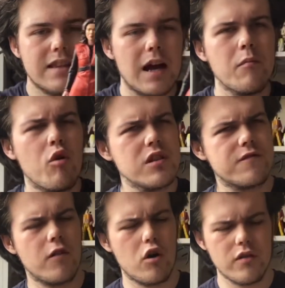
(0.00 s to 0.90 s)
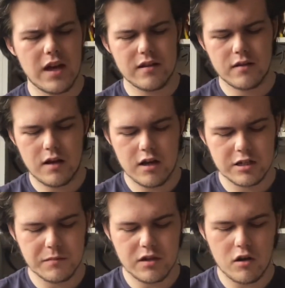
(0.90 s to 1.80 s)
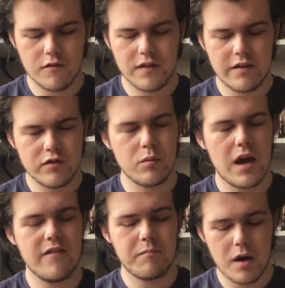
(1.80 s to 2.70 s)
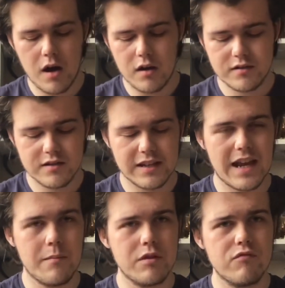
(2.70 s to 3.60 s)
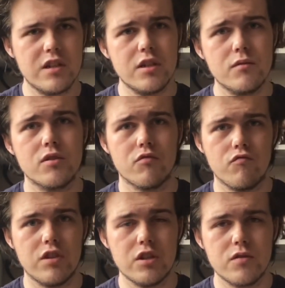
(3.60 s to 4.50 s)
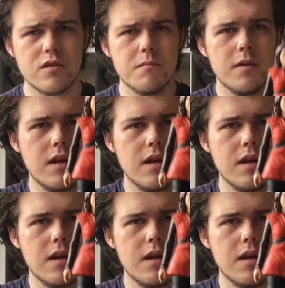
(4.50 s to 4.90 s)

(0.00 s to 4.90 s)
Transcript: I'm always for that argument of if you have parts that can be reused, reuse them,